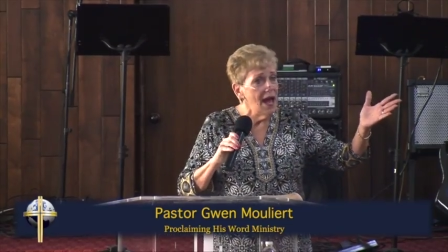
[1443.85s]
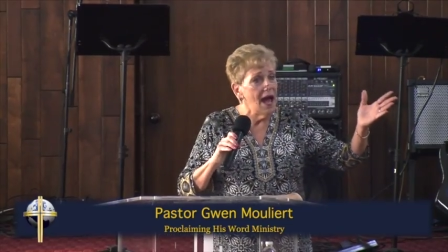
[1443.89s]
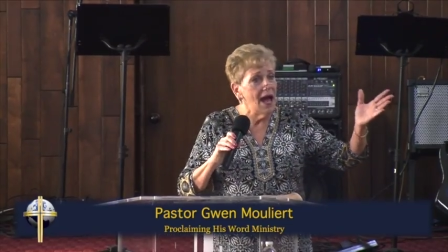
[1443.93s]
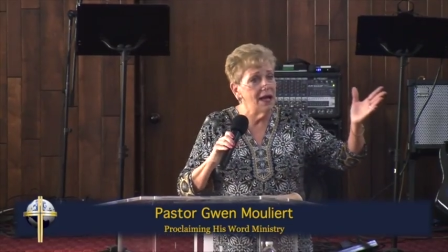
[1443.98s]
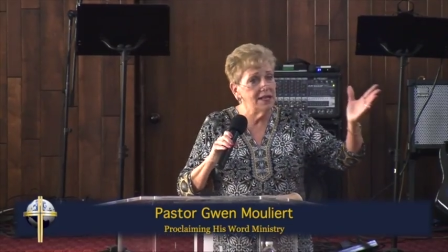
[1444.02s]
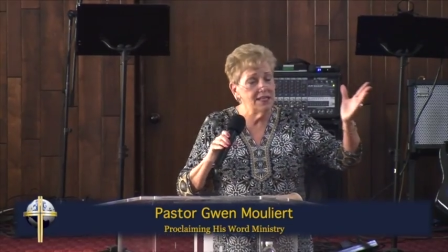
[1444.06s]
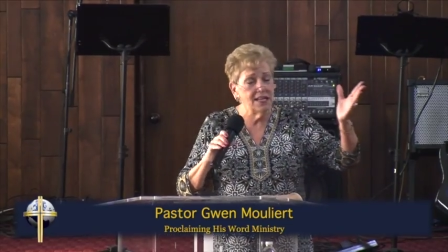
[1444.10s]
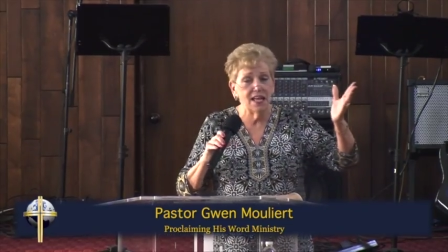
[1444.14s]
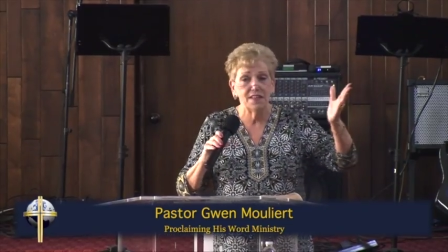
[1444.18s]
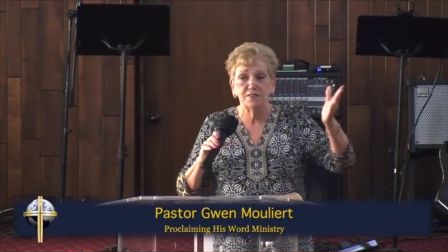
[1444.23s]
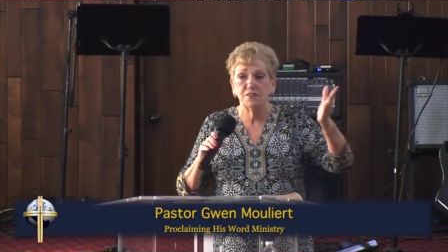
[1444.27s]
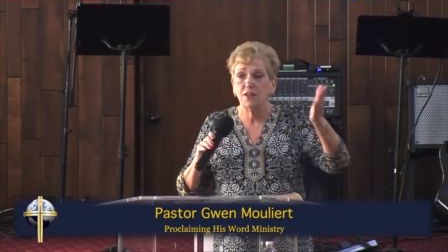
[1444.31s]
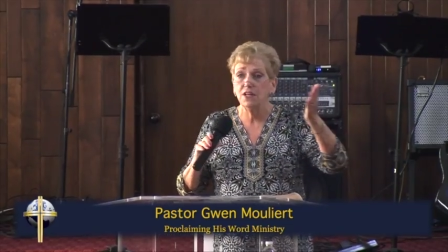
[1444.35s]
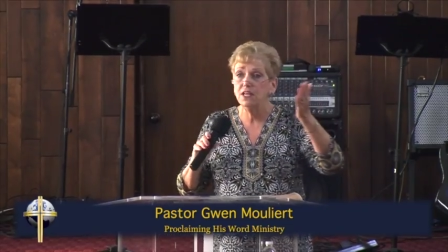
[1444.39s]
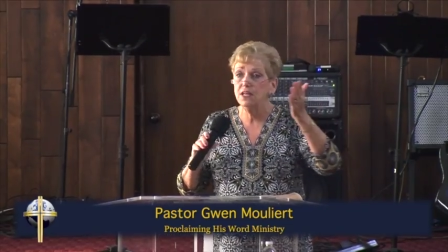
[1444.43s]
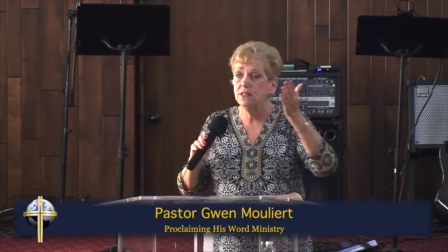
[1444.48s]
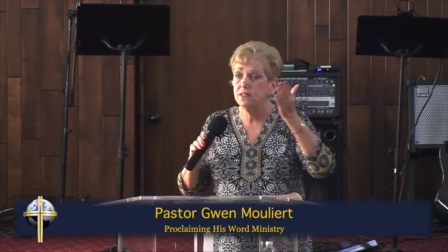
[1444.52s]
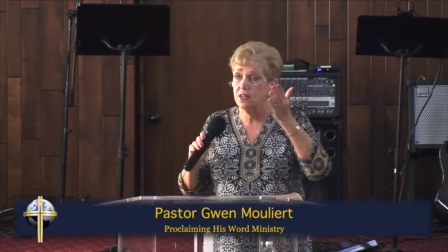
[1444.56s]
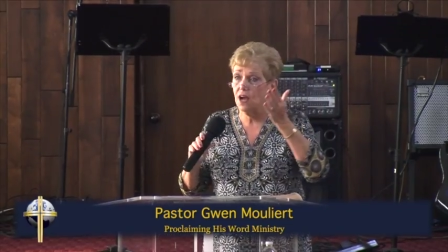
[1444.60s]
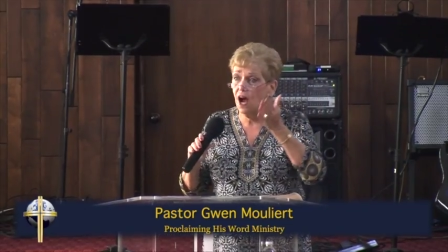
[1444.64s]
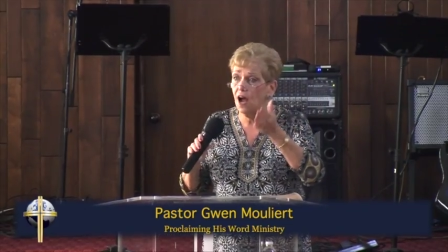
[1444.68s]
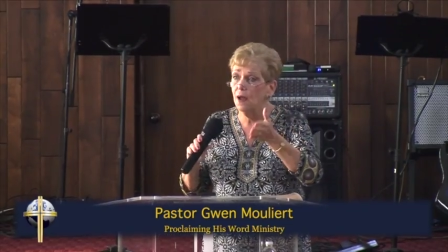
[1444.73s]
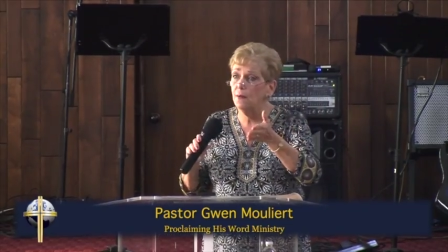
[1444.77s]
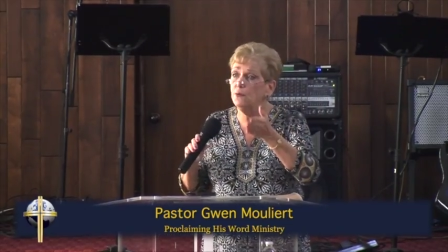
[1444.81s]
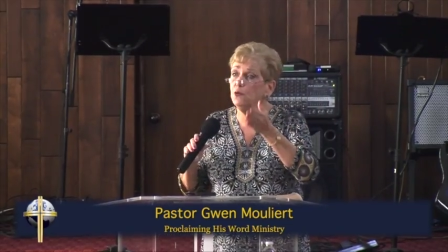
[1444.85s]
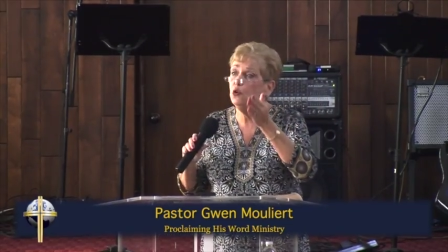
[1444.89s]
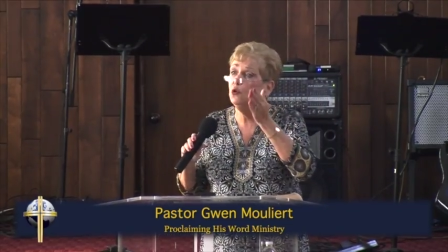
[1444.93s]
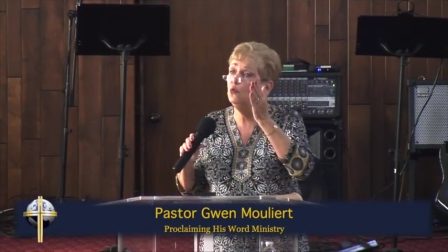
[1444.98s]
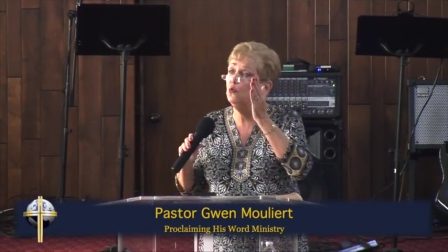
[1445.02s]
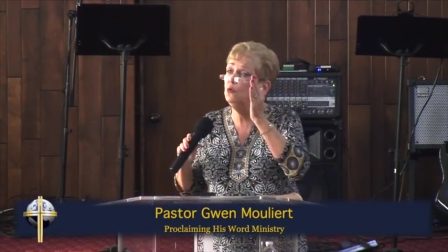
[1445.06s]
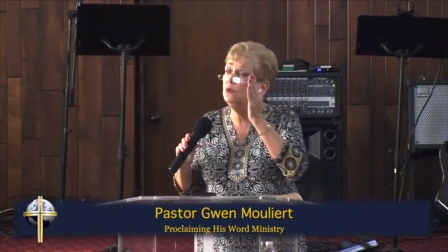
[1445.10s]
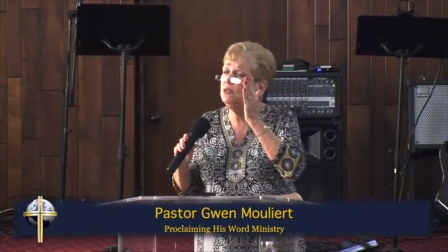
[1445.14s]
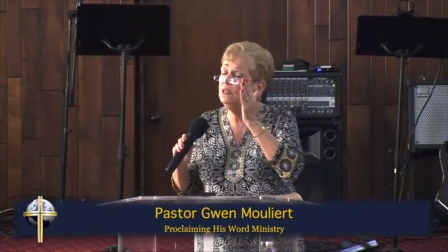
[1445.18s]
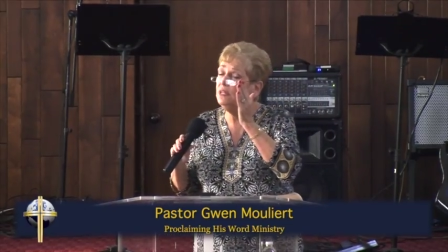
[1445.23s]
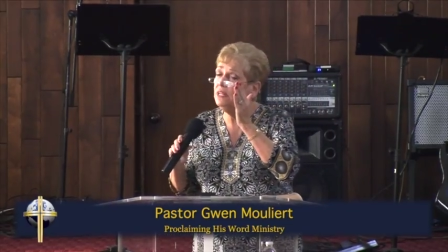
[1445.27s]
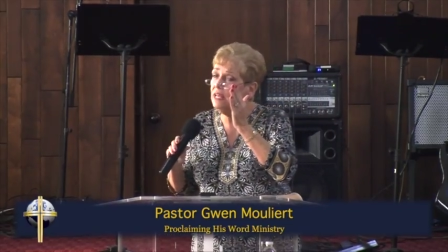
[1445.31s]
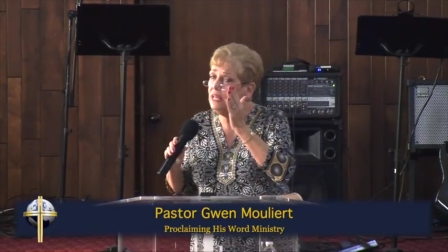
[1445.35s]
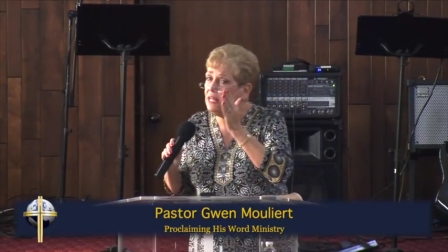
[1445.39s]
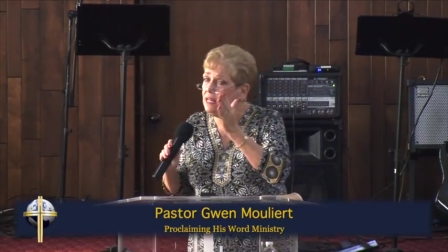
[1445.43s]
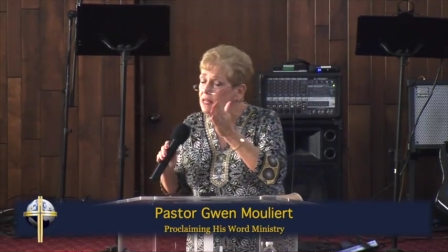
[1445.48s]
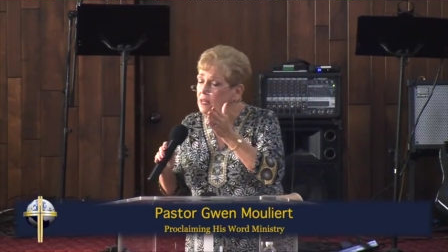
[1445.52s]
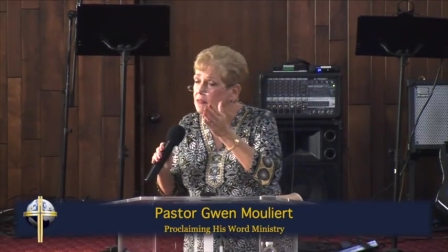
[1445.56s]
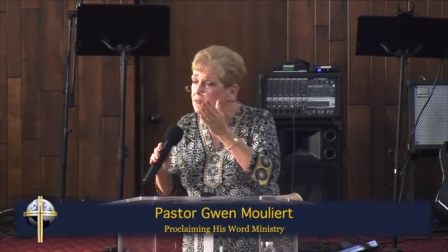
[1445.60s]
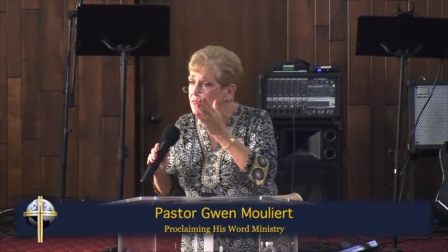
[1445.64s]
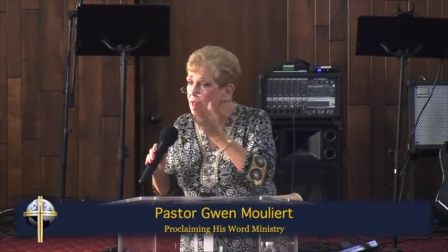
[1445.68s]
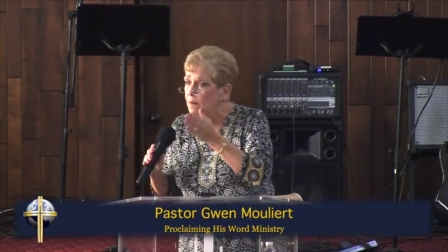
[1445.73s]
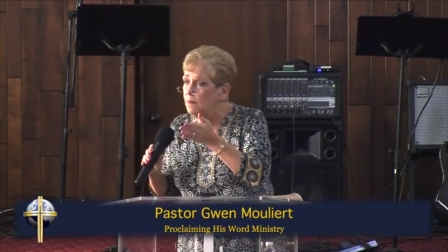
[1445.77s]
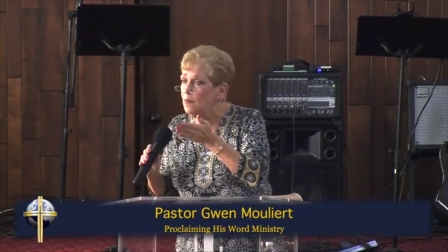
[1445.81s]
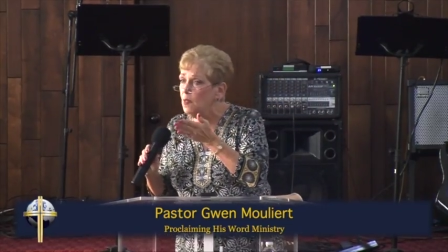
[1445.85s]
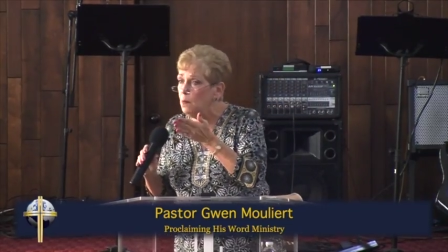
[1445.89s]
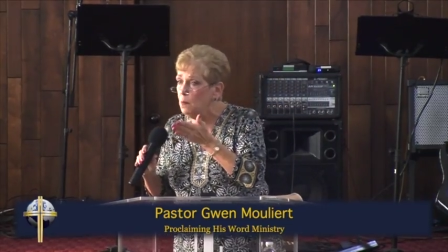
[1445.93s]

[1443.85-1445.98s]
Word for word: And yet the time you needed them